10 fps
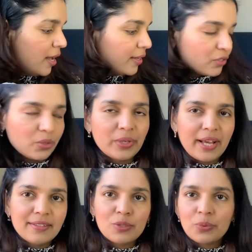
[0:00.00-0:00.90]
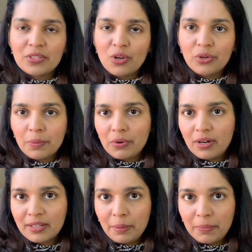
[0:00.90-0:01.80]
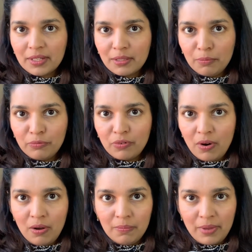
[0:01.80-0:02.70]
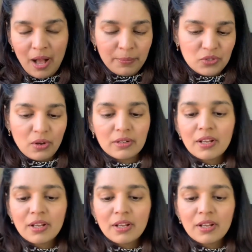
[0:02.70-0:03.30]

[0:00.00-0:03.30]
So yeah, this was the only product I picked up from Amazon.